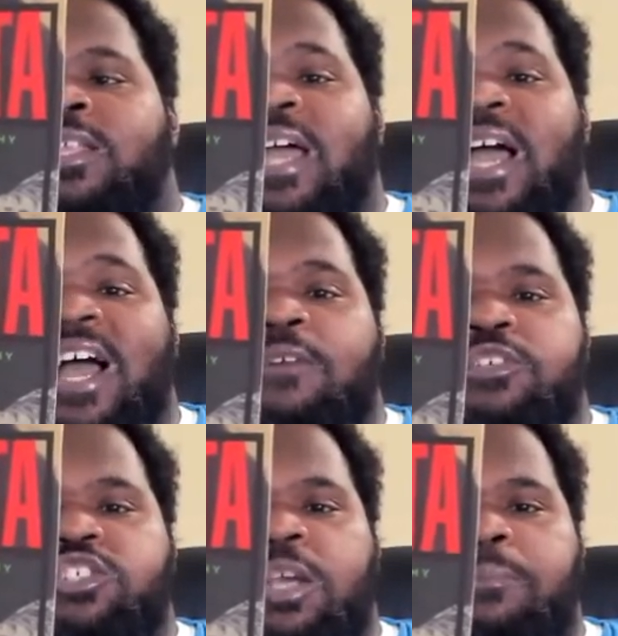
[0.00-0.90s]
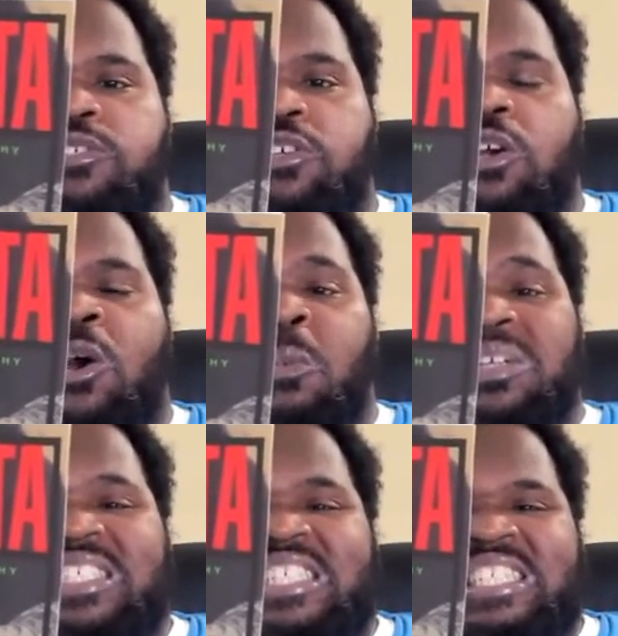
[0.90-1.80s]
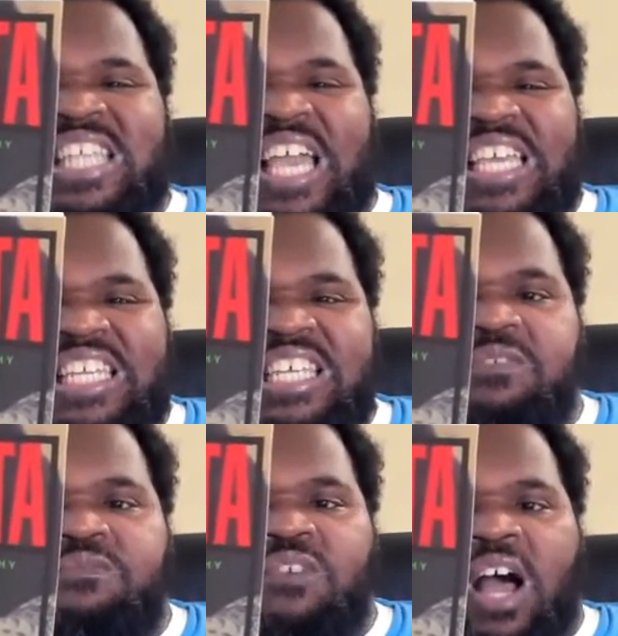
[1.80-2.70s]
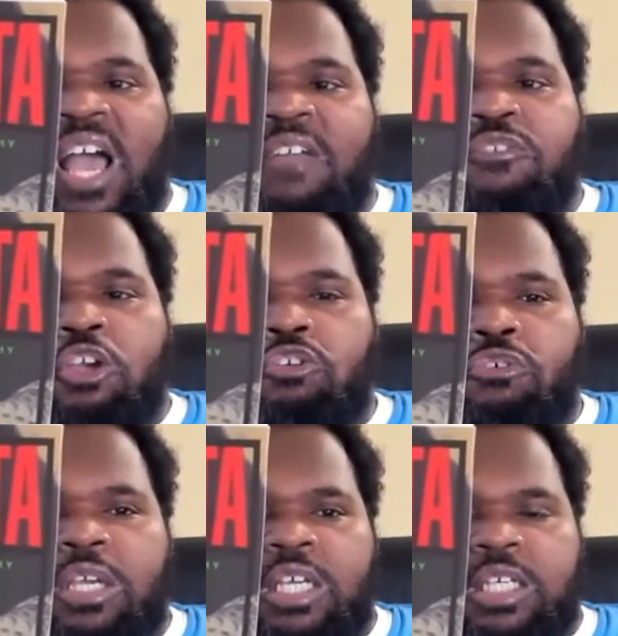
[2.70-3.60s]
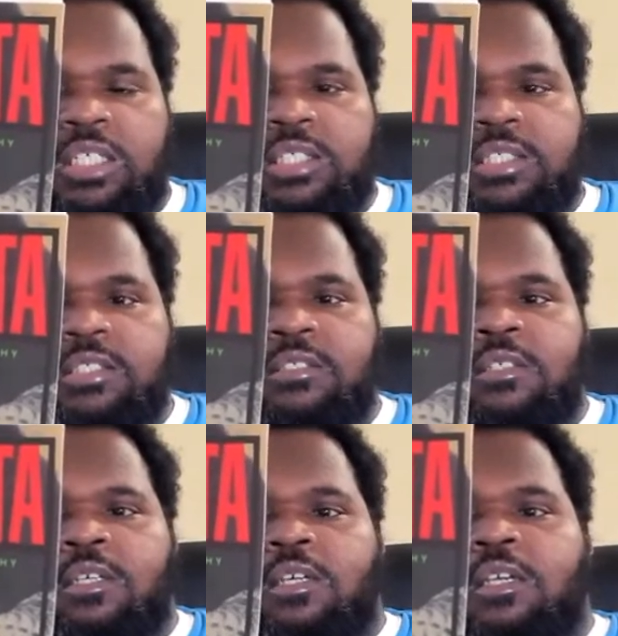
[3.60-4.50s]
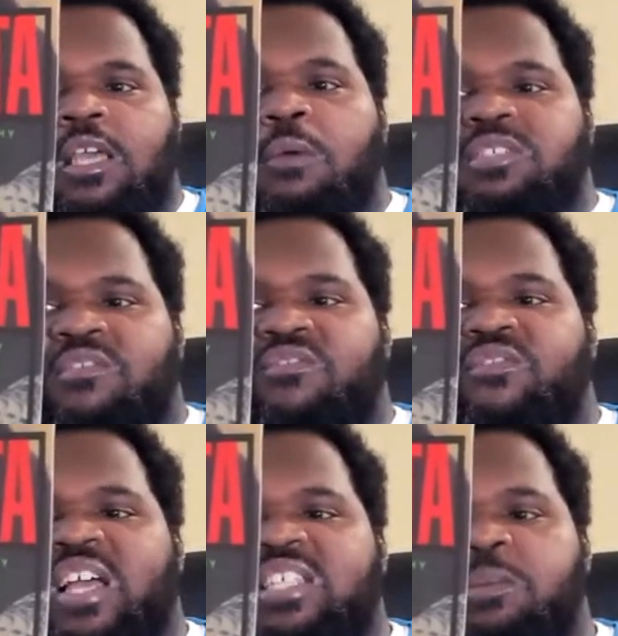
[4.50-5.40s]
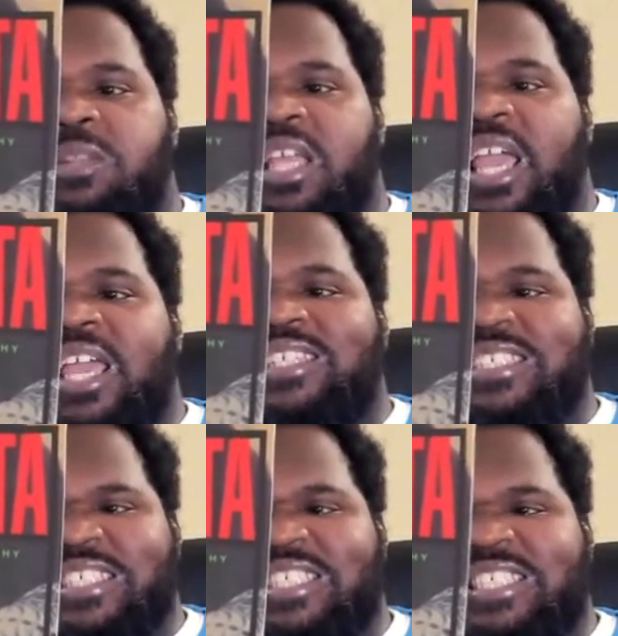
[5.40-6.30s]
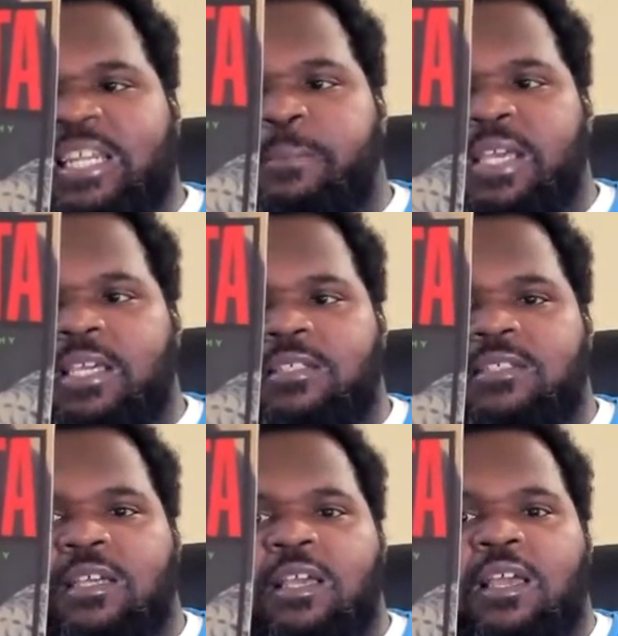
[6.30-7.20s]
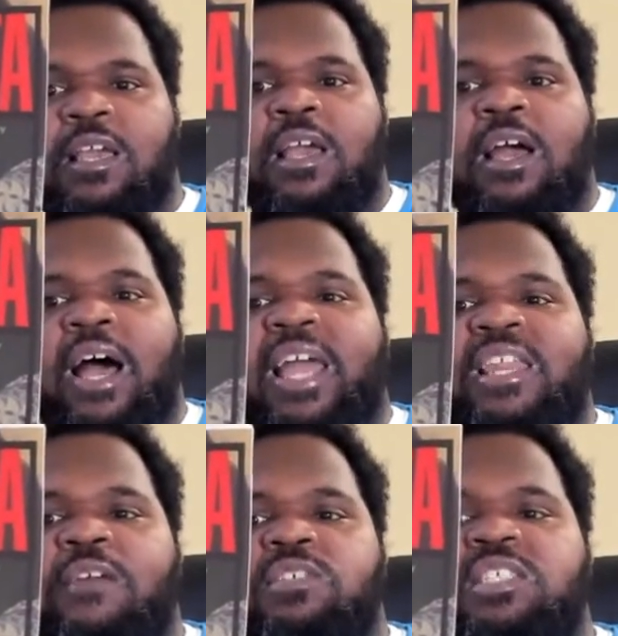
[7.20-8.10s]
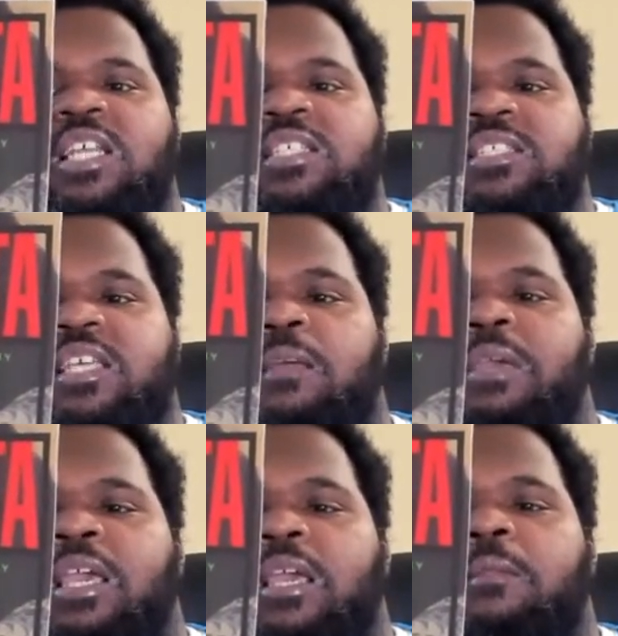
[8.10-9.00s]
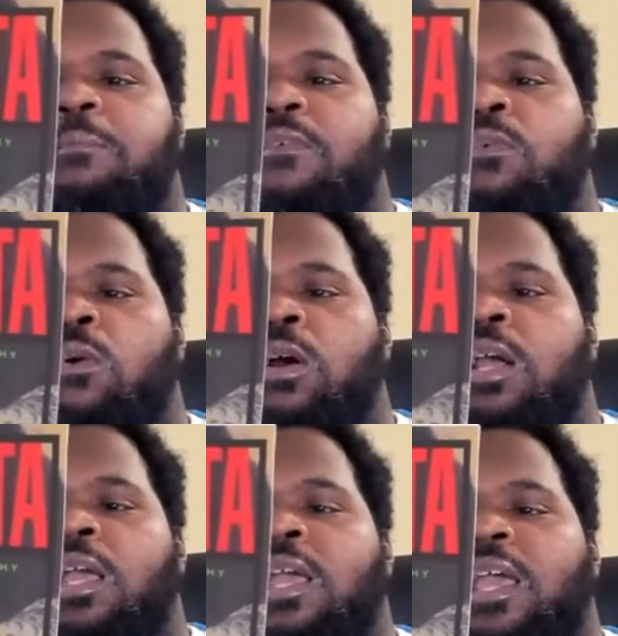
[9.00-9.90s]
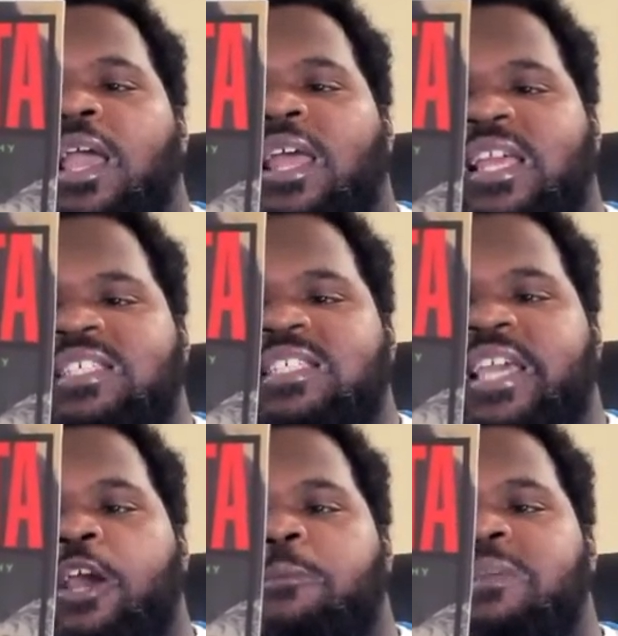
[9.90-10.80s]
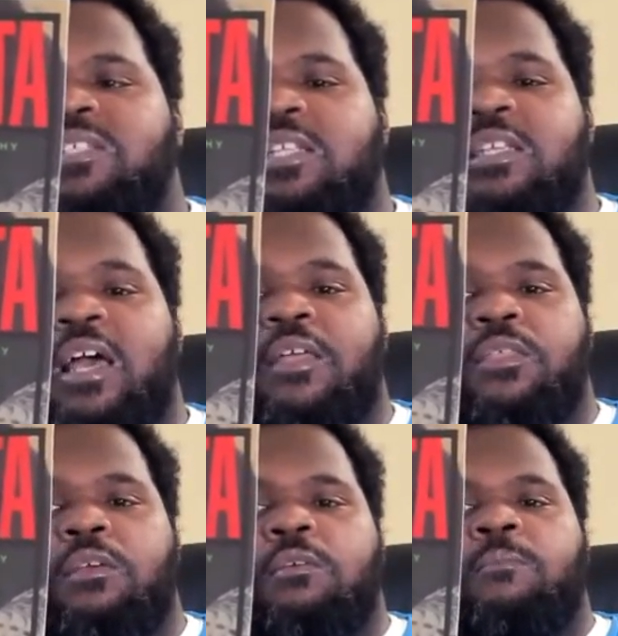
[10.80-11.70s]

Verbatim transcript: The average temperature was 95 degrees. It was infested with ants and centipedes. I had never seen a centipede before, and they scared me to death.